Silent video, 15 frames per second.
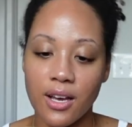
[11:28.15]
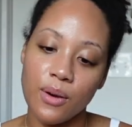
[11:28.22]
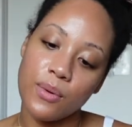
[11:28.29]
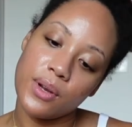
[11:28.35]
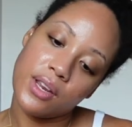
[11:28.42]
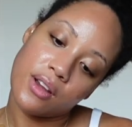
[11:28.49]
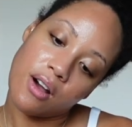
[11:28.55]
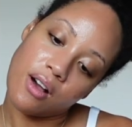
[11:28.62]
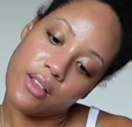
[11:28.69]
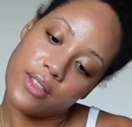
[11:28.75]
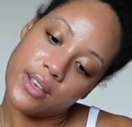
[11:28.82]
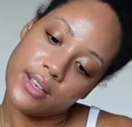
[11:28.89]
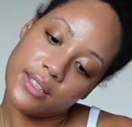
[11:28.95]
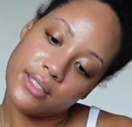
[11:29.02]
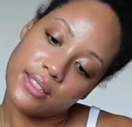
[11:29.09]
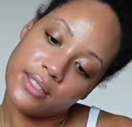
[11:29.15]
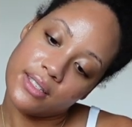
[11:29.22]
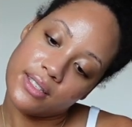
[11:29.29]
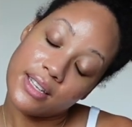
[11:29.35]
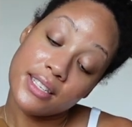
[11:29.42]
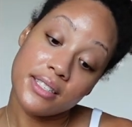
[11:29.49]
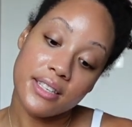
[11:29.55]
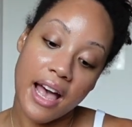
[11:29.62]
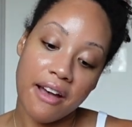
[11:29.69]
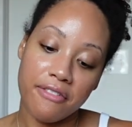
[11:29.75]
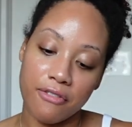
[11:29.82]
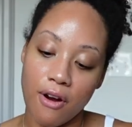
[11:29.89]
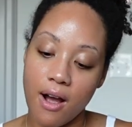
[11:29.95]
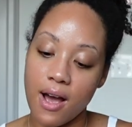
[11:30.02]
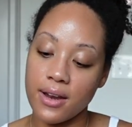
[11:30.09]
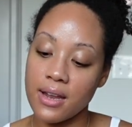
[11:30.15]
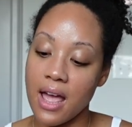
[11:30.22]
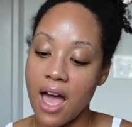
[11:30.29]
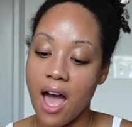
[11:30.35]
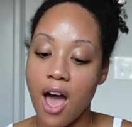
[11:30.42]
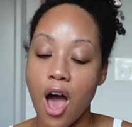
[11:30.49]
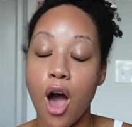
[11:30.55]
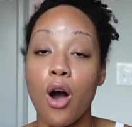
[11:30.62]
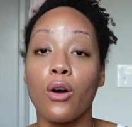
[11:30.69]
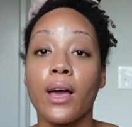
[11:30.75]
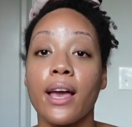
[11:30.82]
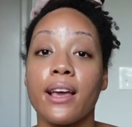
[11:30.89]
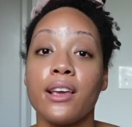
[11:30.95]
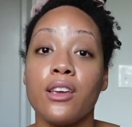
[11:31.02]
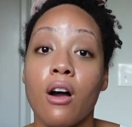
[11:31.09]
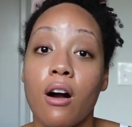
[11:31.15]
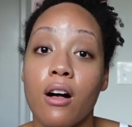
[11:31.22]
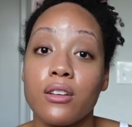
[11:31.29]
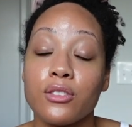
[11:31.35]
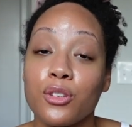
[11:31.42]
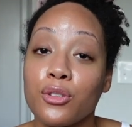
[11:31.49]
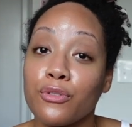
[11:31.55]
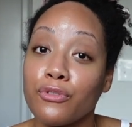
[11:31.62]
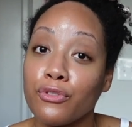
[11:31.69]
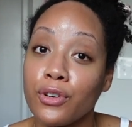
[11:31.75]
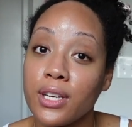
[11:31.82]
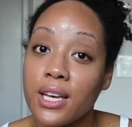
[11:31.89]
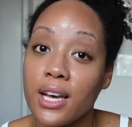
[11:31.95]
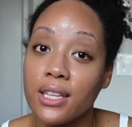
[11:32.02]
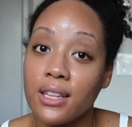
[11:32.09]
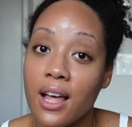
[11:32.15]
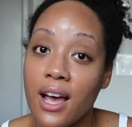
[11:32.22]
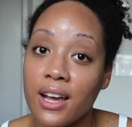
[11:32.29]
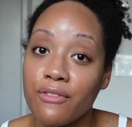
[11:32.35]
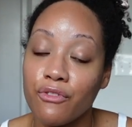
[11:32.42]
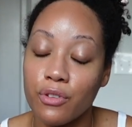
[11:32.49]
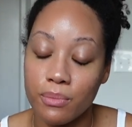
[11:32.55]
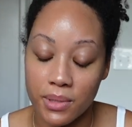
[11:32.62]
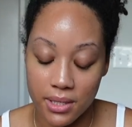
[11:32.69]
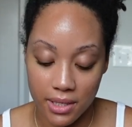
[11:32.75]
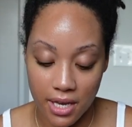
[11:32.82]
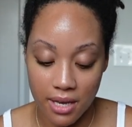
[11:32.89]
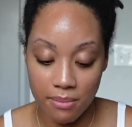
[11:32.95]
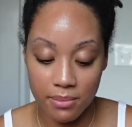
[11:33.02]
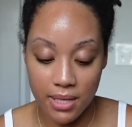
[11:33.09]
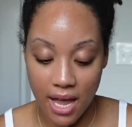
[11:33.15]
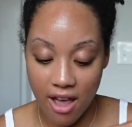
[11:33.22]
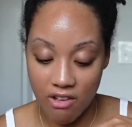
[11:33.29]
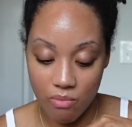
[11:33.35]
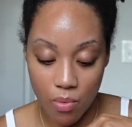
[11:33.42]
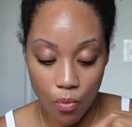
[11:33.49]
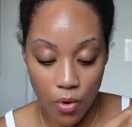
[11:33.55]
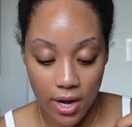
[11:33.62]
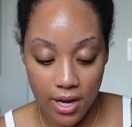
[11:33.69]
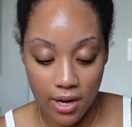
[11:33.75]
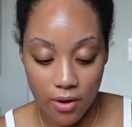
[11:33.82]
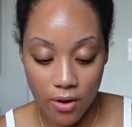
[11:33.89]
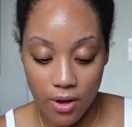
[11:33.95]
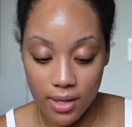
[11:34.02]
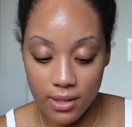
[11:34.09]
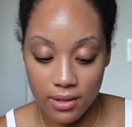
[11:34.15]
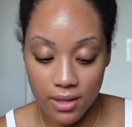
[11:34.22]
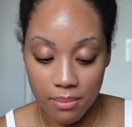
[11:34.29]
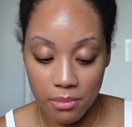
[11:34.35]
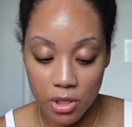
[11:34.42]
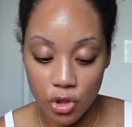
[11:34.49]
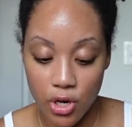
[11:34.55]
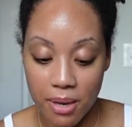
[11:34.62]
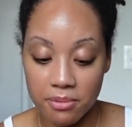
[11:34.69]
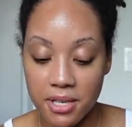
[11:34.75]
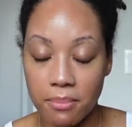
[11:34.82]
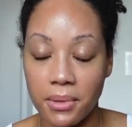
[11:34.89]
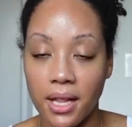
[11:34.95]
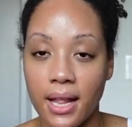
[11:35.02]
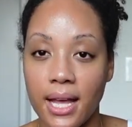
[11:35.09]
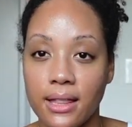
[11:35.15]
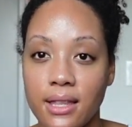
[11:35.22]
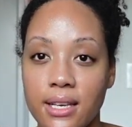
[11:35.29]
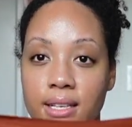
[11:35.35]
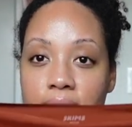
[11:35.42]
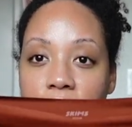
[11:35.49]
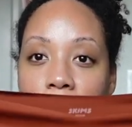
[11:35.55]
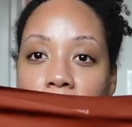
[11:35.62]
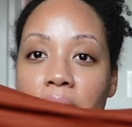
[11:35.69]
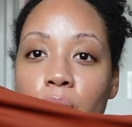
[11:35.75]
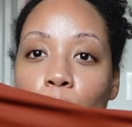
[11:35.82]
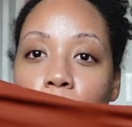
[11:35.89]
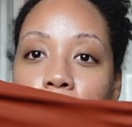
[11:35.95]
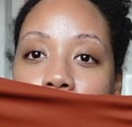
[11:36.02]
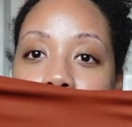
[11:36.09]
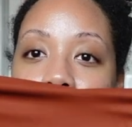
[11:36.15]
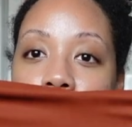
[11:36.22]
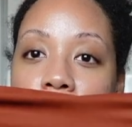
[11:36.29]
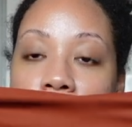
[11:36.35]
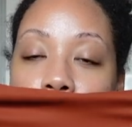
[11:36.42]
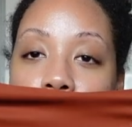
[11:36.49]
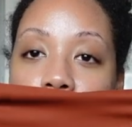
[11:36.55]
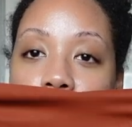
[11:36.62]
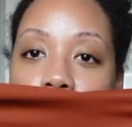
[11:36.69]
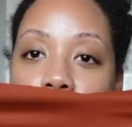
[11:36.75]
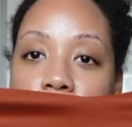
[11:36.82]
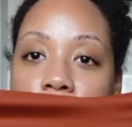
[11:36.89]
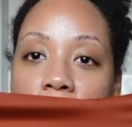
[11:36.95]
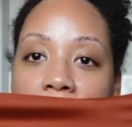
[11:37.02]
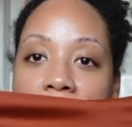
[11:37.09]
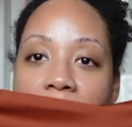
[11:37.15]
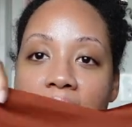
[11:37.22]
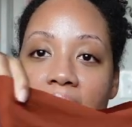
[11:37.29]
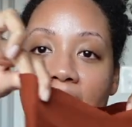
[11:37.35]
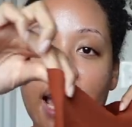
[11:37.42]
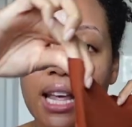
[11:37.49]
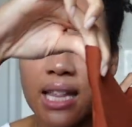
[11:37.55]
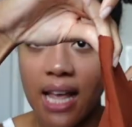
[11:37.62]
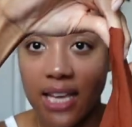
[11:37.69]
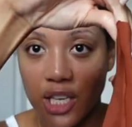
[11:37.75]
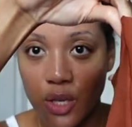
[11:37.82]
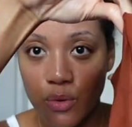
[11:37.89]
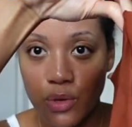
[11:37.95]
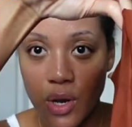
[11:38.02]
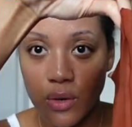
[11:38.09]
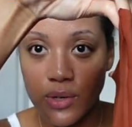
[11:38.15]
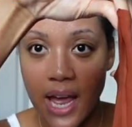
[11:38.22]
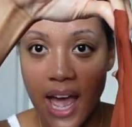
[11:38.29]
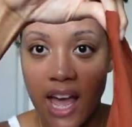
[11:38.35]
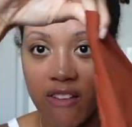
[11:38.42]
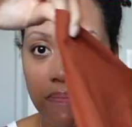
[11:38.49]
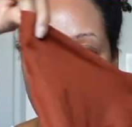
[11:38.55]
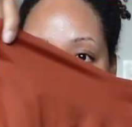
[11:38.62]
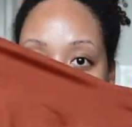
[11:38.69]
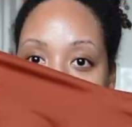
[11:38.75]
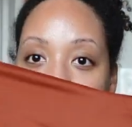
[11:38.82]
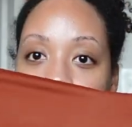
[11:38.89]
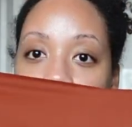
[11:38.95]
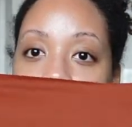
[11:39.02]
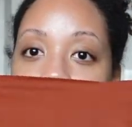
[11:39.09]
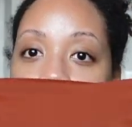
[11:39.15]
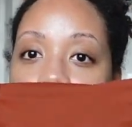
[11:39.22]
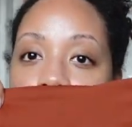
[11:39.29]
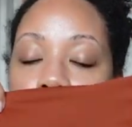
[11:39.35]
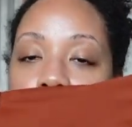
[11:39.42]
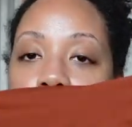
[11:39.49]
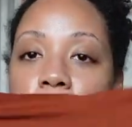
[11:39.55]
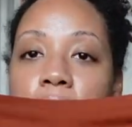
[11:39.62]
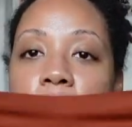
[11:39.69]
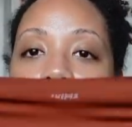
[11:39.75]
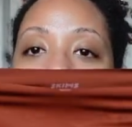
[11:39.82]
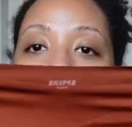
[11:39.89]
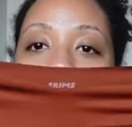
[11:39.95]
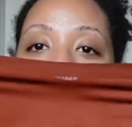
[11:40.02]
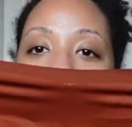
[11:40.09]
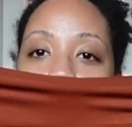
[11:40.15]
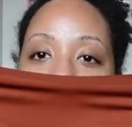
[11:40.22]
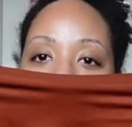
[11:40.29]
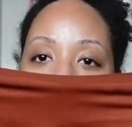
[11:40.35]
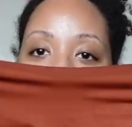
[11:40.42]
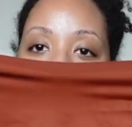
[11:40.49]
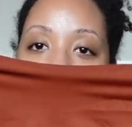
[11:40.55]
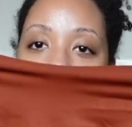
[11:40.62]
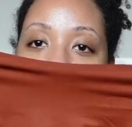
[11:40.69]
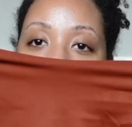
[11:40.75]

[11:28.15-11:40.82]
what do you call this? Saffron. Okay, y'all, so the free cut lime from Skims, I have been waiting on them to drop something like this, something where it's seamless and like you don't have panty lines. Now, I wouldn't wear this